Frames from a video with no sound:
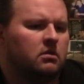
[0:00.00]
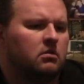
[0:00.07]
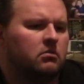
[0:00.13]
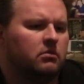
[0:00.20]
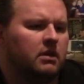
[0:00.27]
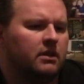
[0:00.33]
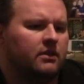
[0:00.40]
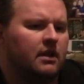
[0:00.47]

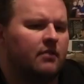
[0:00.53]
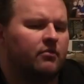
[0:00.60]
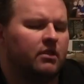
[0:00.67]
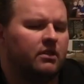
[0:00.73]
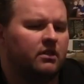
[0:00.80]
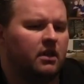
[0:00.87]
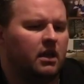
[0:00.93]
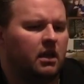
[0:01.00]
with
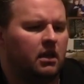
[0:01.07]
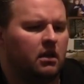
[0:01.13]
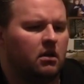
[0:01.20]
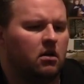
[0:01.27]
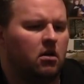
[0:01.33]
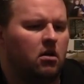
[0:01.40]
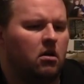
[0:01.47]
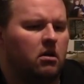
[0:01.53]

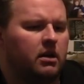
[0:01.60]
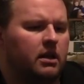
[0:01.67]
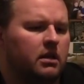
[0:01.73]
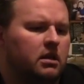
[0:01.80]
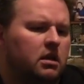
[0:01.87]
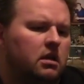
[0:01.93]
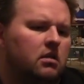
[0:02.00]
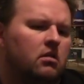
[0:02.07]
everything on
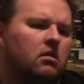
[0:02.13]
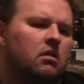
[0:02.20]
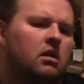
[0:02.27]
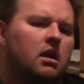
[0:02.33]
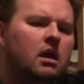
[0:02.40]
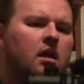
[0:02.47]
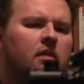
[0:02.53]
it here.